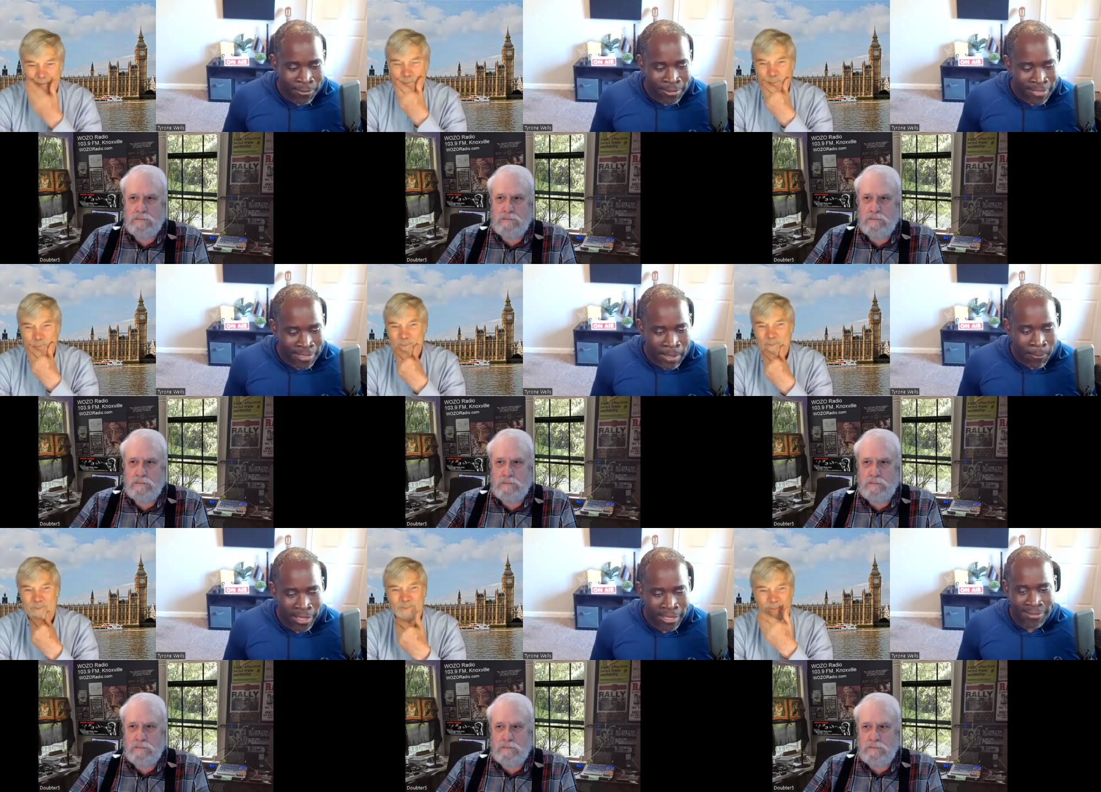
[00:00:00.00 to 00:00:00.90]
Speaker 1: the only thing
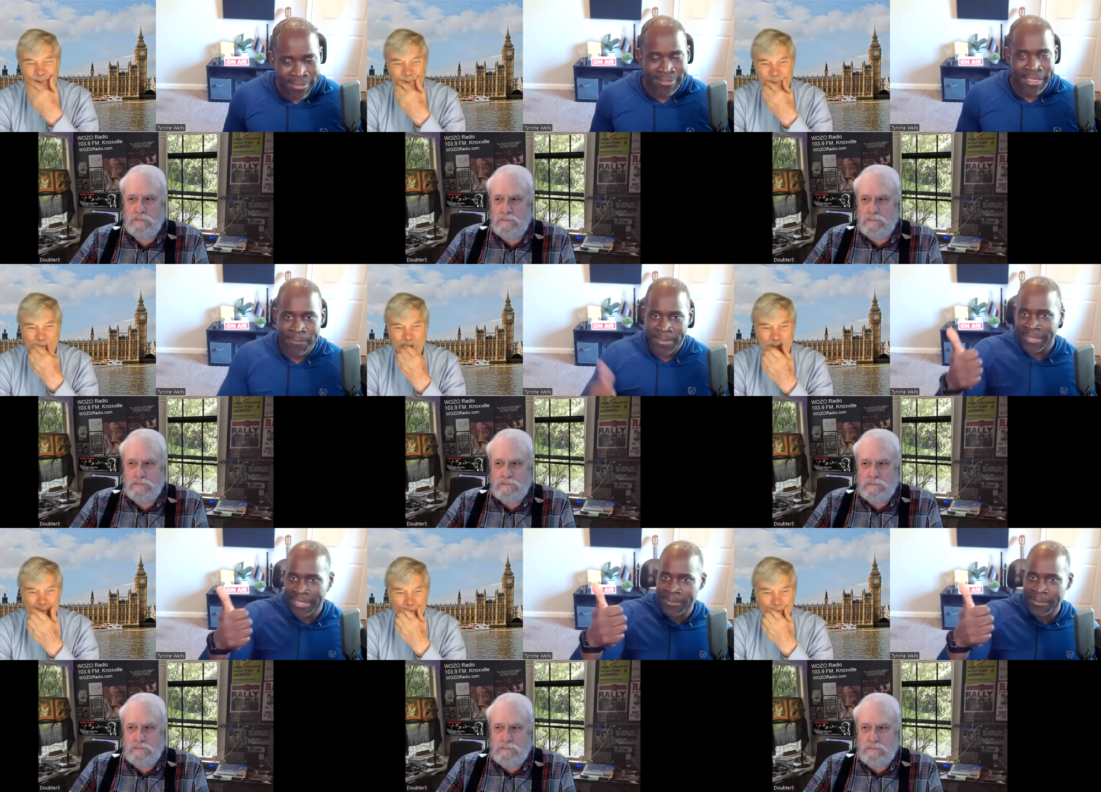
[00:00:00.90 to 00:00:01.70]
we want is to stop being